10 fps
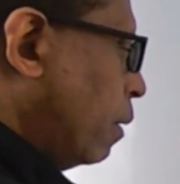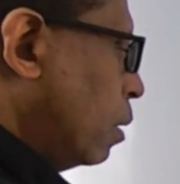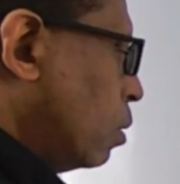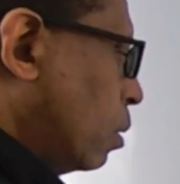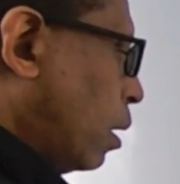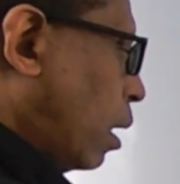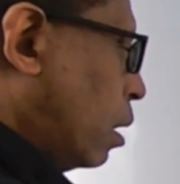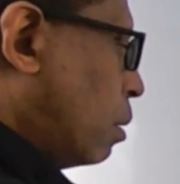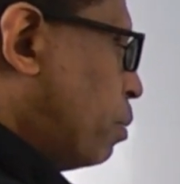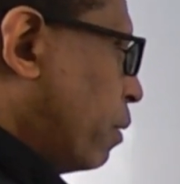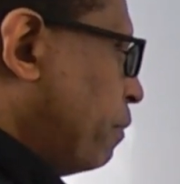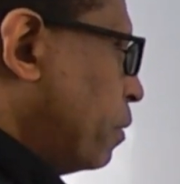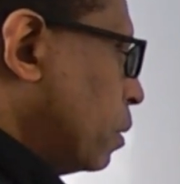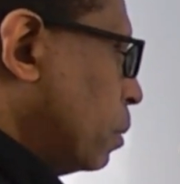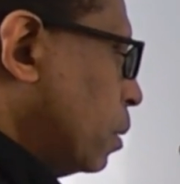So that's
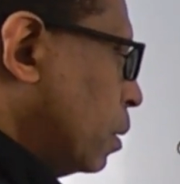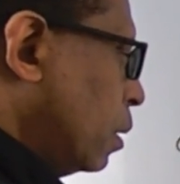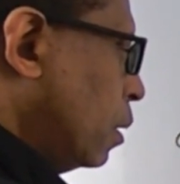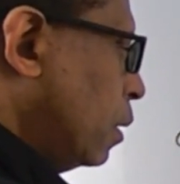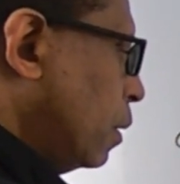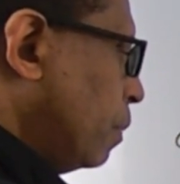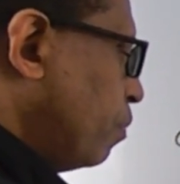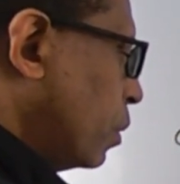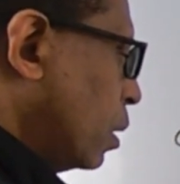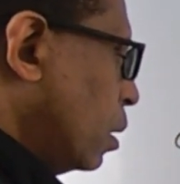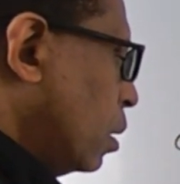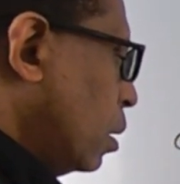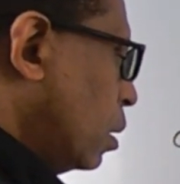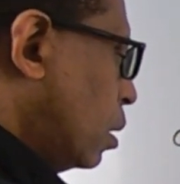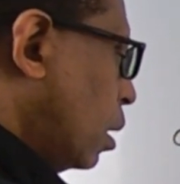preferable.
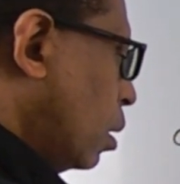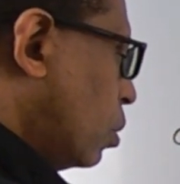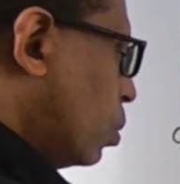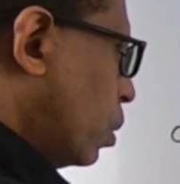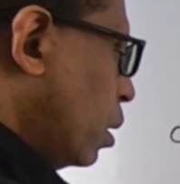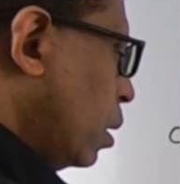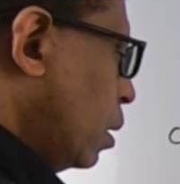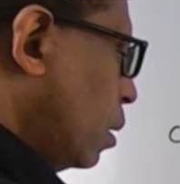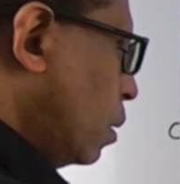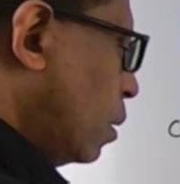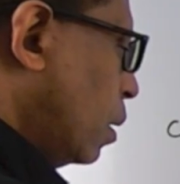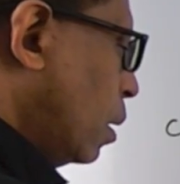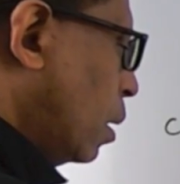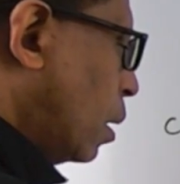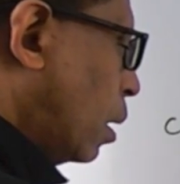CH3,
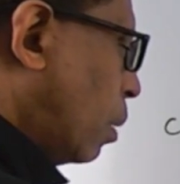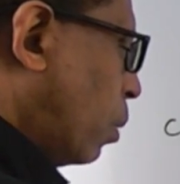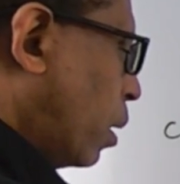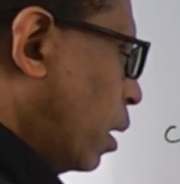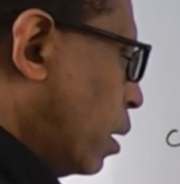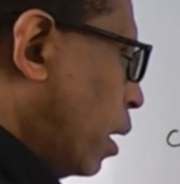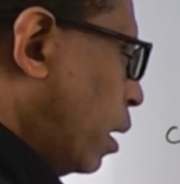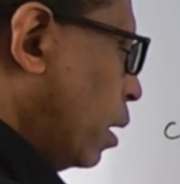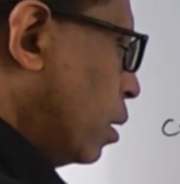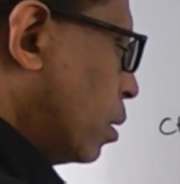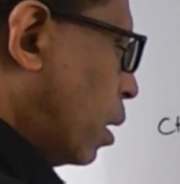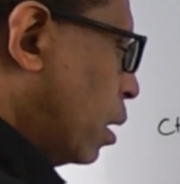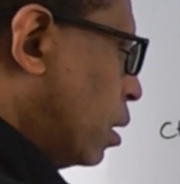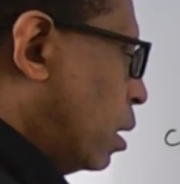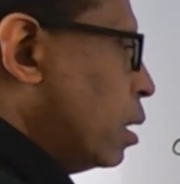carbocation is
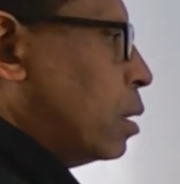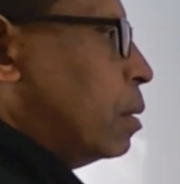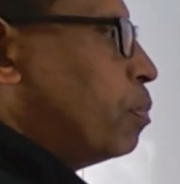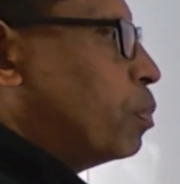right here.